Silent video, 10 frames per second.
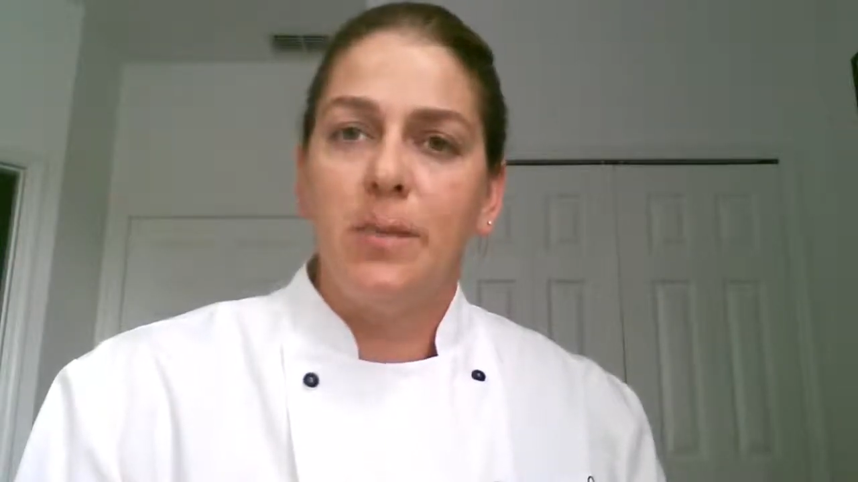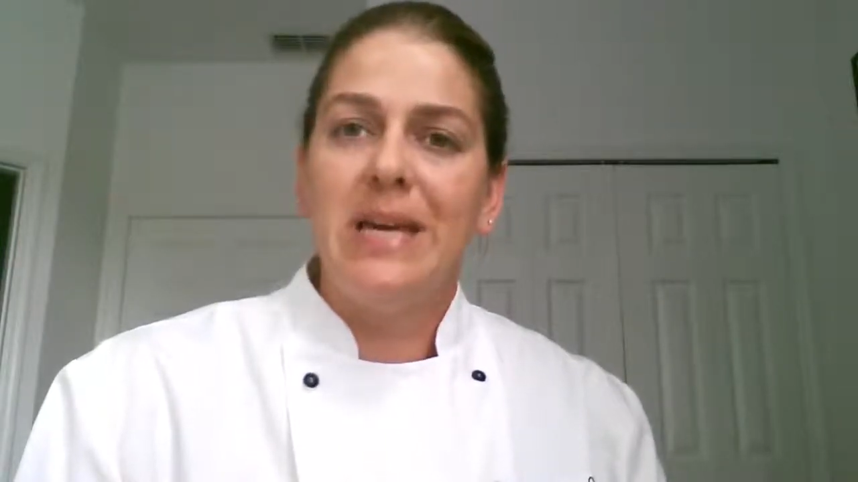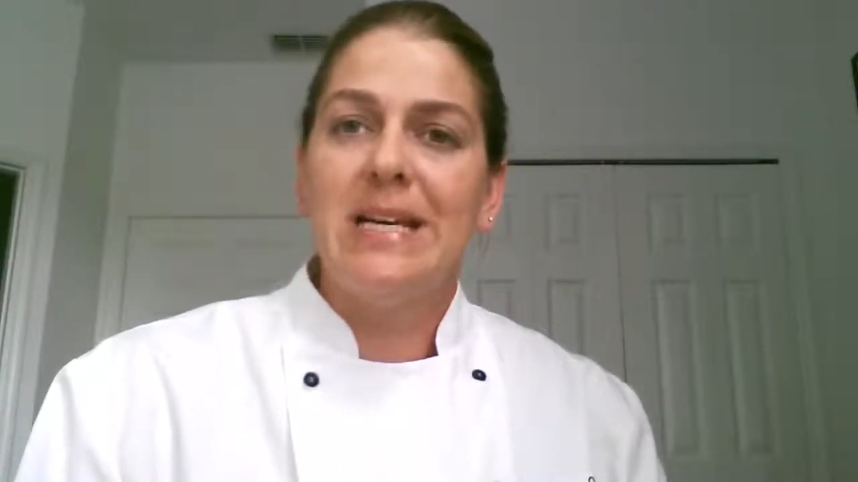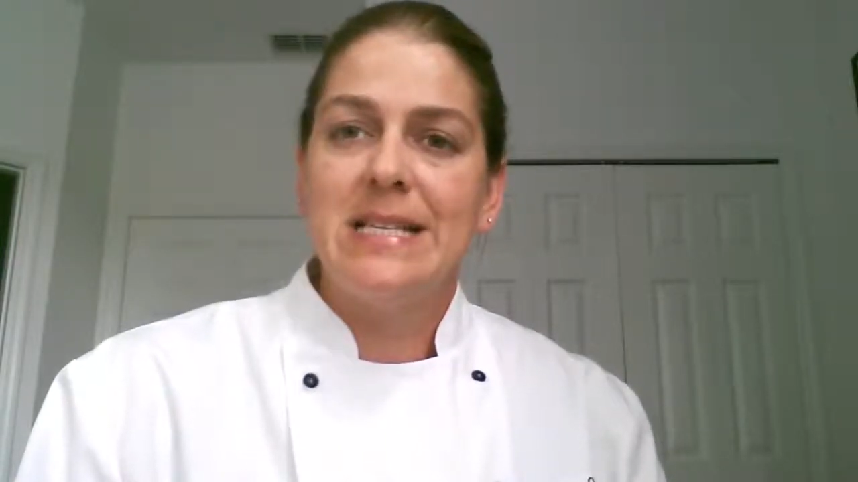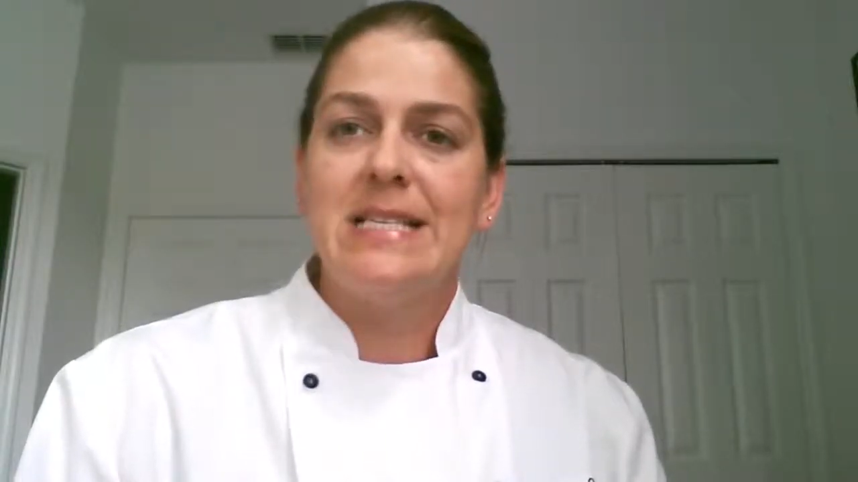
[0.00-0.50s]

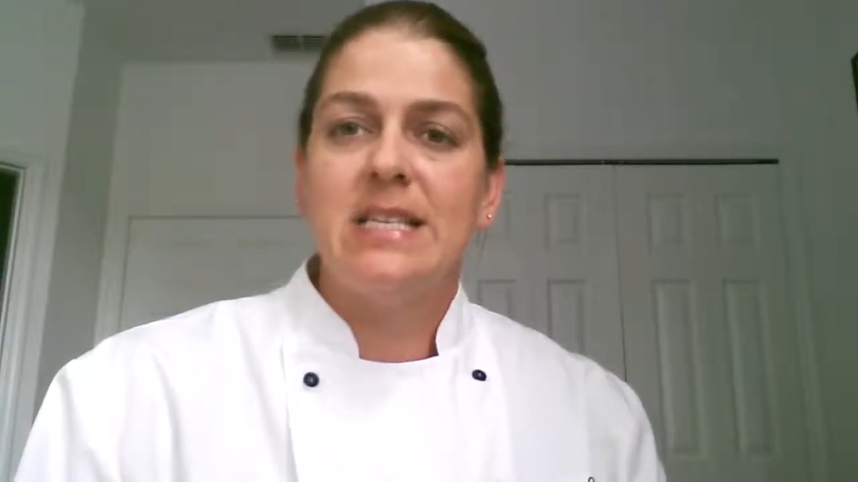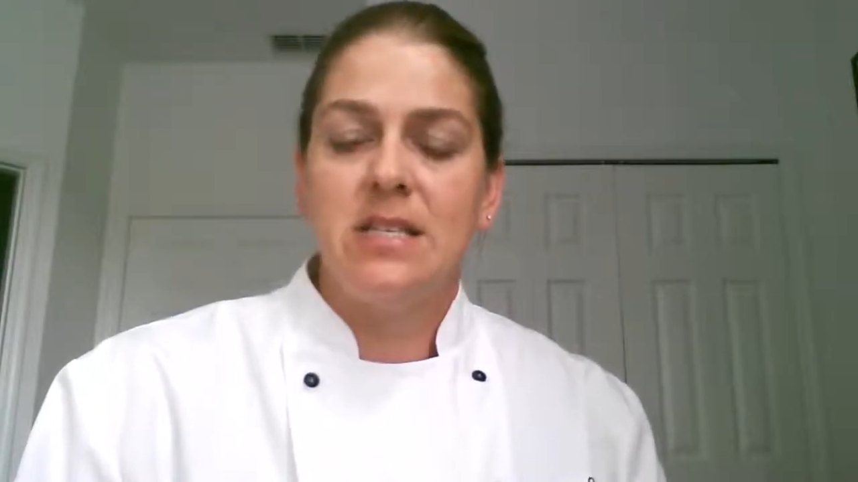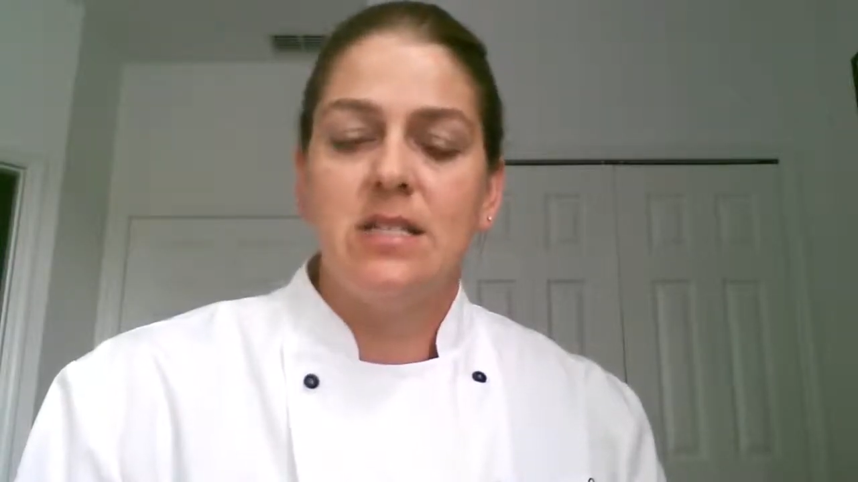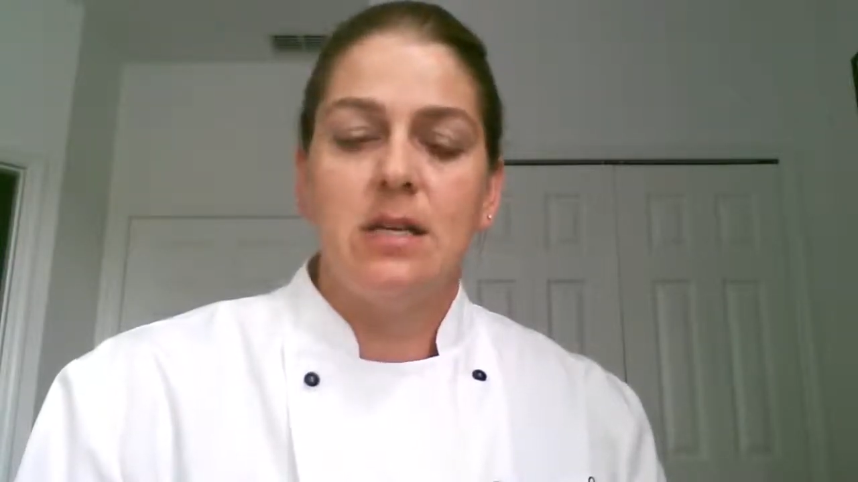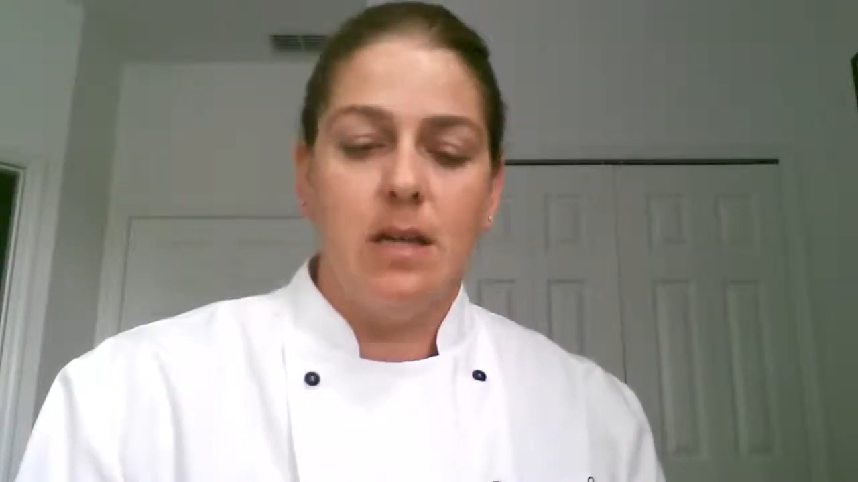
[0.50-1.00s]
Be
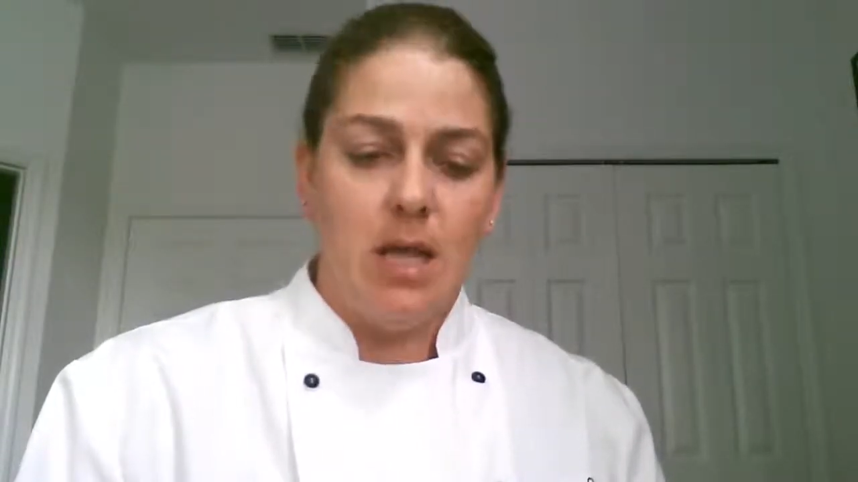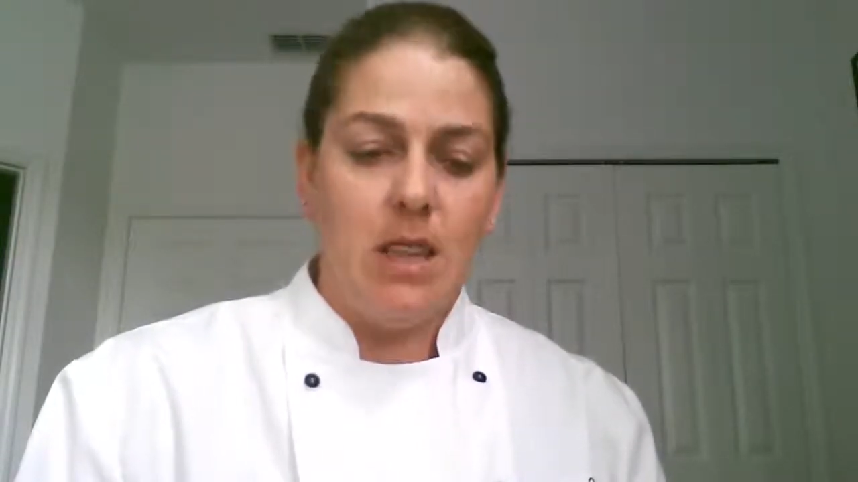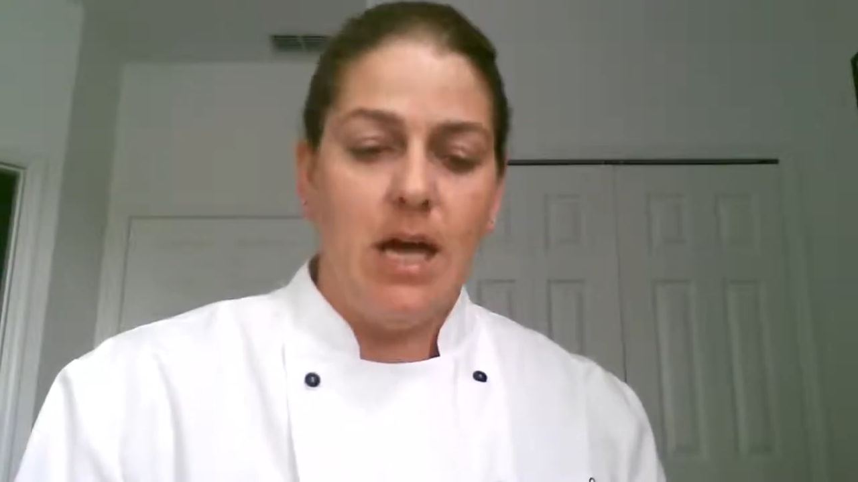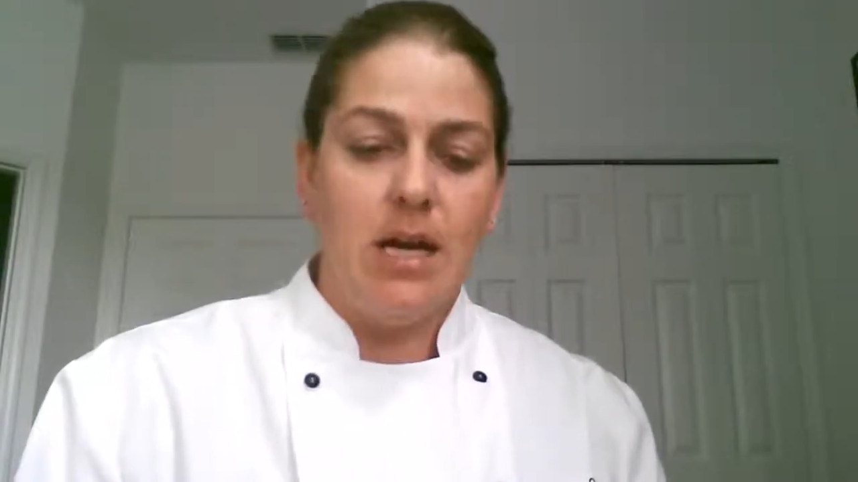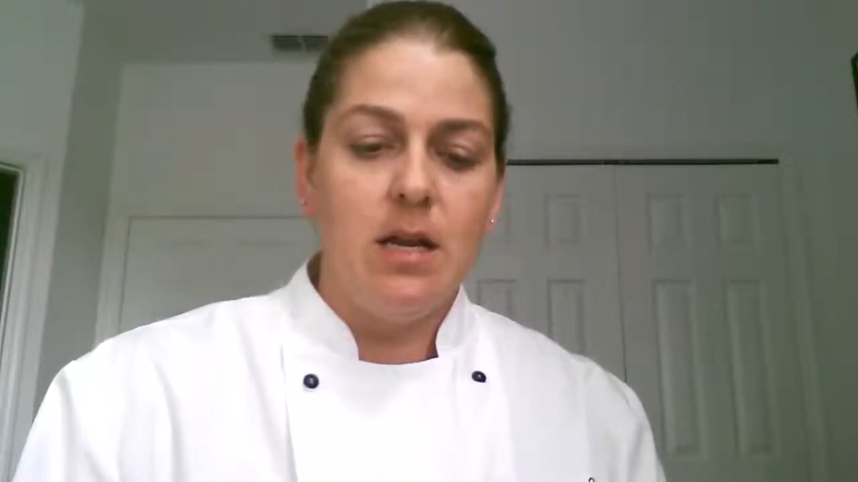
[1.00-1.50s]
consistent
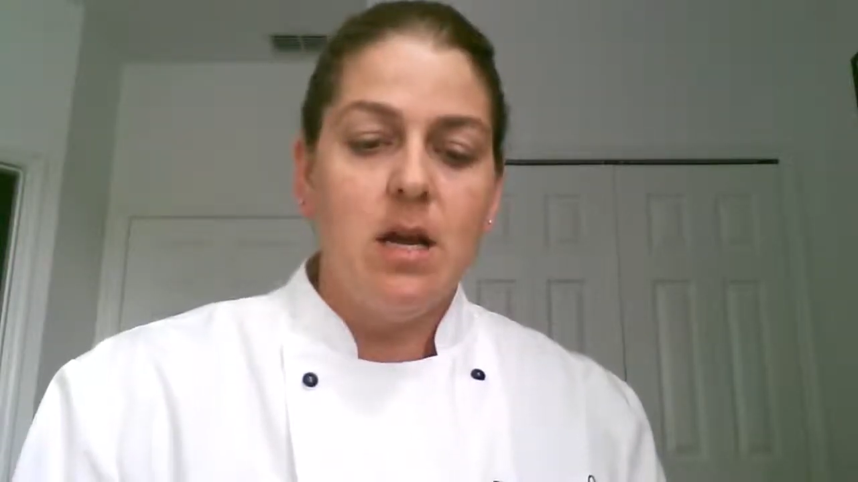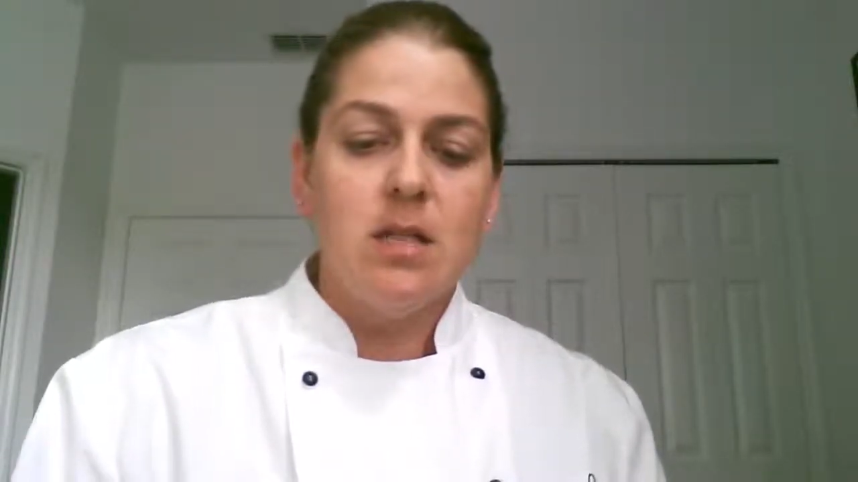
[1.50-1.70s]
in that.